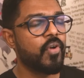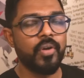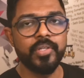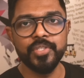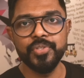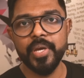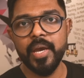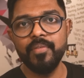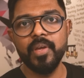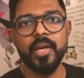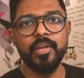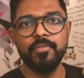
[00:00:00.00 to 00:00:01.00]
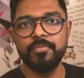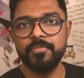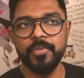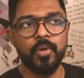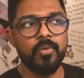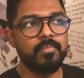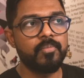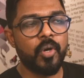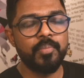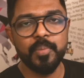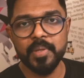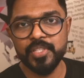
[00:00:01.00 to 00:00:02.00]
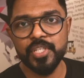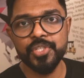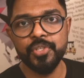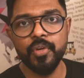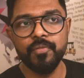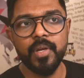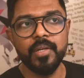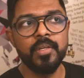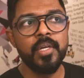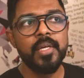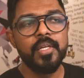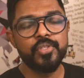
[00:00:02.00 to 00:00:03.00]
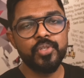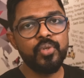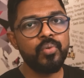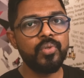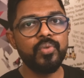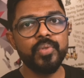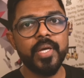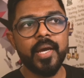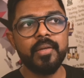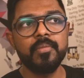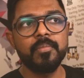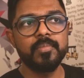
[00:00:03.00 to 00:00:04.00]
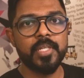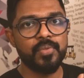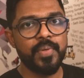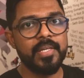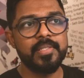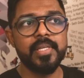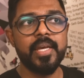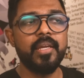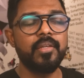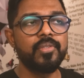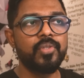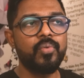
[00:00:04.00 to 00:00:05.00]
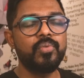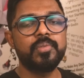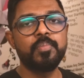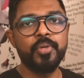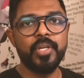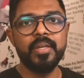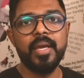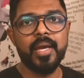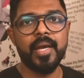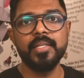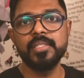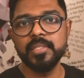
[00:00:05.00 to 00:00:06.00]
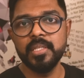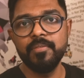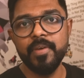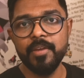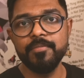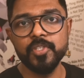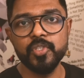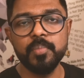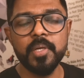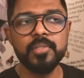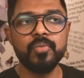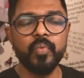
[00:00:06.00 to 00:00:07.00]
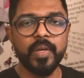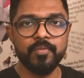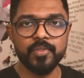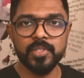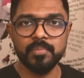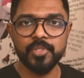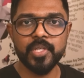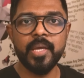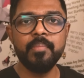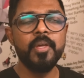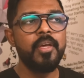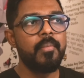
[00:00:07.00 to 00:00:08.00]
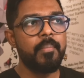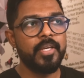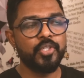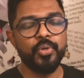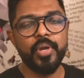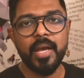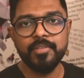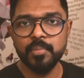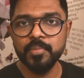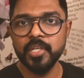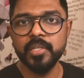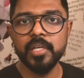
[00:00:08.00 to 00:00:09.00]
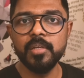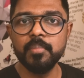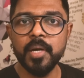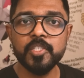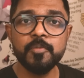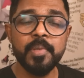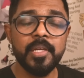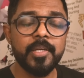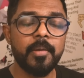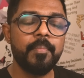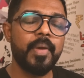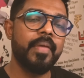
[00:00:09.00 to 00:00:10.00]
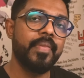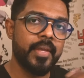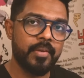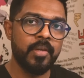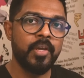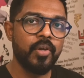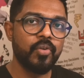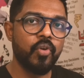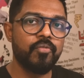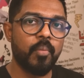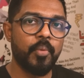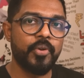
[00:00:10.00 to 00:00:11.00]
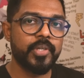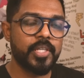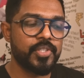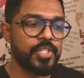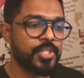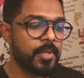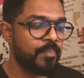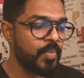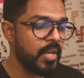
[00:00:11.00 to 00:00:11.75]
content you have, the kind of optimization you've done. So don't do that. That's why I say don't put in ads in the very first month. Wait for some time. Make sure you have some critical mass build up and then go for monetization.